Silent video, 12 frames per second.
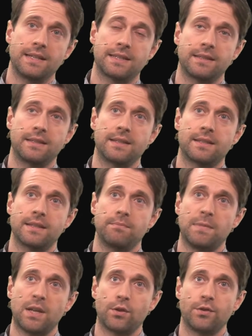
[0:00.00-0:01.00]
is that this
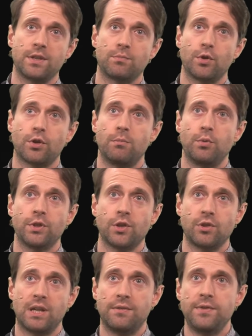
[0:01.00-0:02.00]
method is more
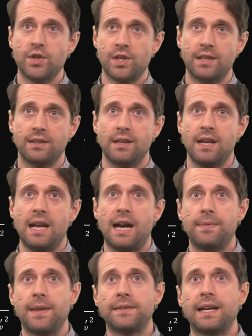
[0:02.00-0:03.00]
computationally efficient
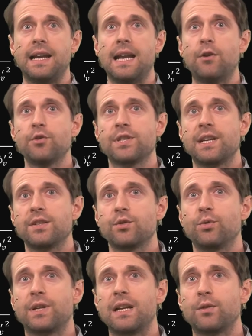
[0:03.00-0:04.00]
and that allows us
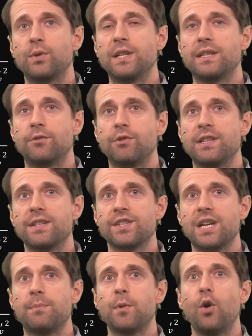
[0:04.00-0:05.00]
to calculate the gradient
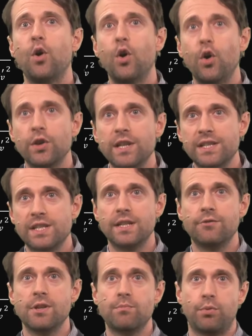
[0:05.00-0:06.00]
SHAP on each
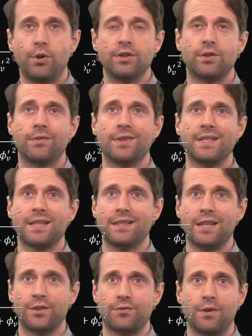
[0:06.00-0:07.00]
grid point of the
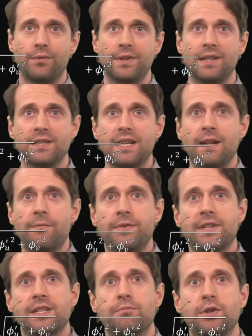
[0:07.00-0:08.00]
instantaneous flow fields.
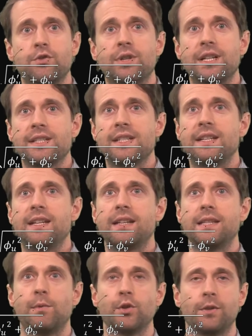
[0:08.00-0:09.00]
This is what you can see here at
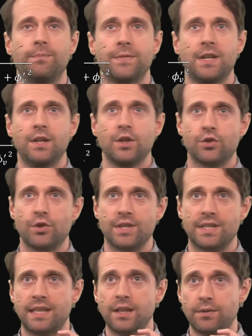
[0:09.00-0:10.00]
the bottom. So
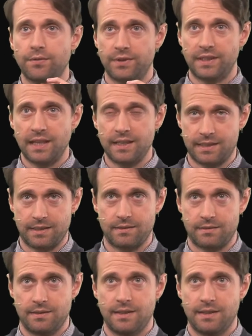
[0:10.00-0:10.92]
instead of taking